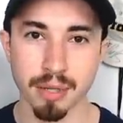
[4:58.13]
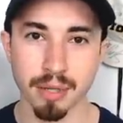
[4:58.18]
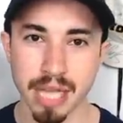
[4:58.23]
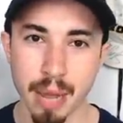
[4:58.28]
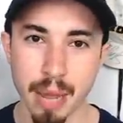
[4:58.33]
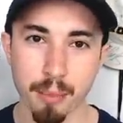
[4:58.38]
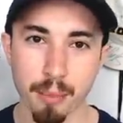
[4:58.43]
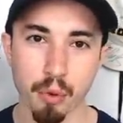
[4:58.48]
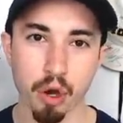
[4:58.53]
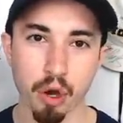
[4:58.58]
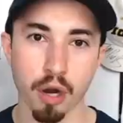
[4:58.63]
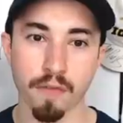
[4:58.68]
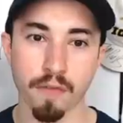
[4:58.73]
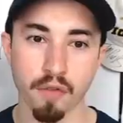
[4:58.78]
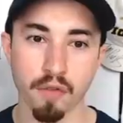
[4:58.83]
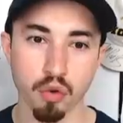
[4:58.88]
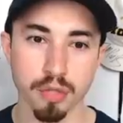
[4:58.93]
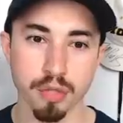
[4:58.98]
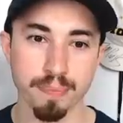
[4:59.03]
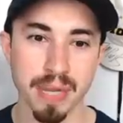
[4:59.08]
Kemerer, of
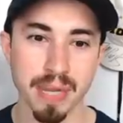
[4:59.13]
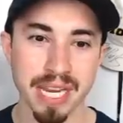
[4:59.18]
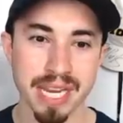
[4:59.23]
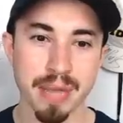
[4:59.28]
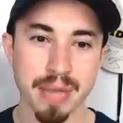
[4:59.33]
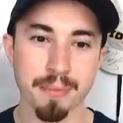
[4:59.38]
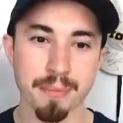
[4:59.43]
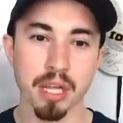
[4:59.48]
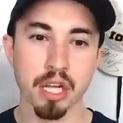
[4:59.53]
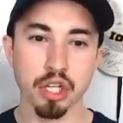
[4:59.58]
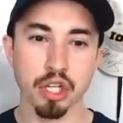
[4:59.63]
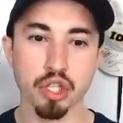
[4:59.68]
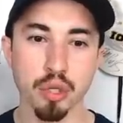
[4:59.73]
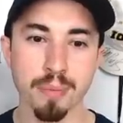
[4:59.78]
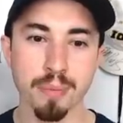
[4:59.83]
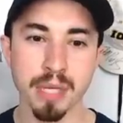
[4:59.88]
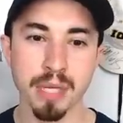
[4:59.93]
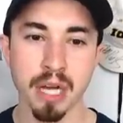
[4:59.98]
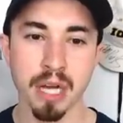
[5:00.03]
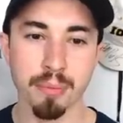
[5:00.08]
course, beat him to
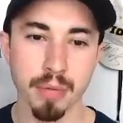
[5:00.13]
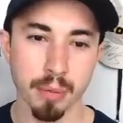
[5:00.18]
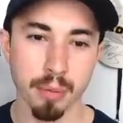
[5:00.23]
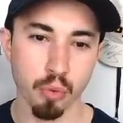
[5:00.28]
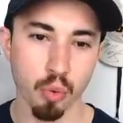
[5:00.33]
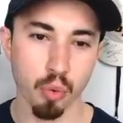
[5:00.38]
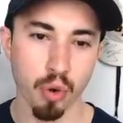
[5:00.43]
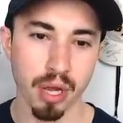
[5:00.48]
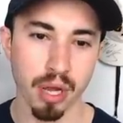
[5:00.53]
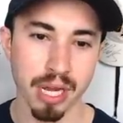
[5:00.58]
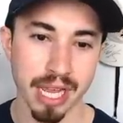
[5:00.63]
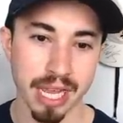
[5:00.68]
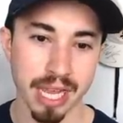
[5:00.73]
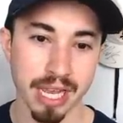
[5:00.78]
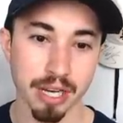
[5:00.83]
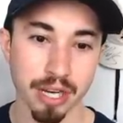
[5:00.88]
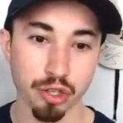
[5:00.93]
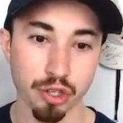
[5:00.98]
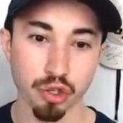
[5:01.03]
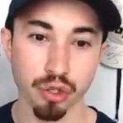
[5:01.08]
become number one
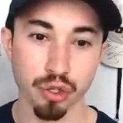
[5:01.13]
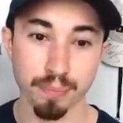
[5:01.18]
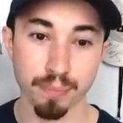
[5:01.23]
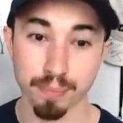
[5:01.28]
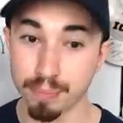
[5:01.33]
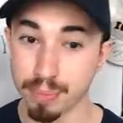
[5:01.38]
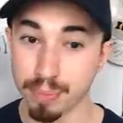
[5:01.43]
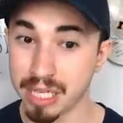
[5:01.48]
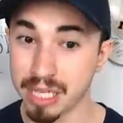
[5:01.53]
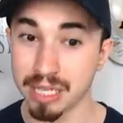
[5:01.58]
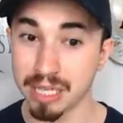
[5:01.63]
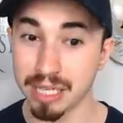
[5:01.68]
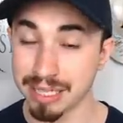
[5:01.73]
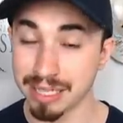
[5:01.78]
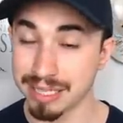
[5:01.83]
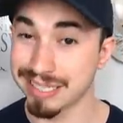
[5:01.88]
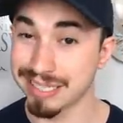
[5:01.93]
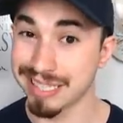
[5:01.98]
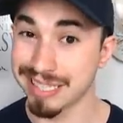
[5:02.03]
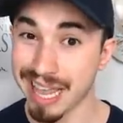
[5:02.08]
and be,
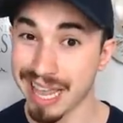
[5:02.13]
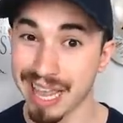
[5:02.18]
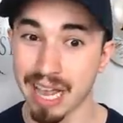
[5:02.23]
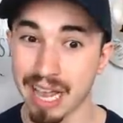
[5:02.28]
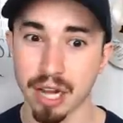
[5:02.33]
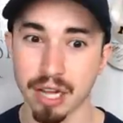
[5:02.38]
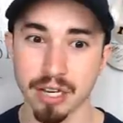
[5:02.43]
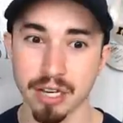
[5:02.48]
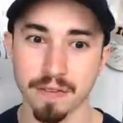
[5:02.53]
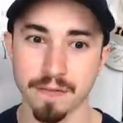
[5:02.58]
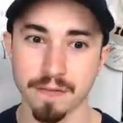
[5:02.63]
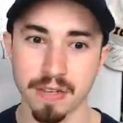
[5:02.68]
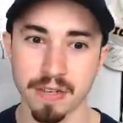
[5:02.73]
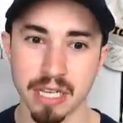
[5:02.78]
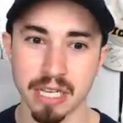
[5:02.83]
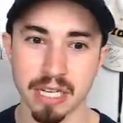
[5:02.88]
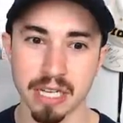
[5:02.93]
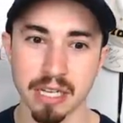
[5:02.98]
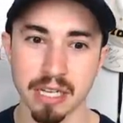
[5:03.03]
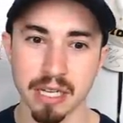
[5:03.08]
and stay
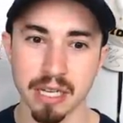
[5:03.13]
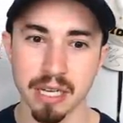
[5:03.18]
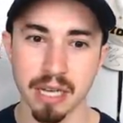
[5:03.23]
undefeated.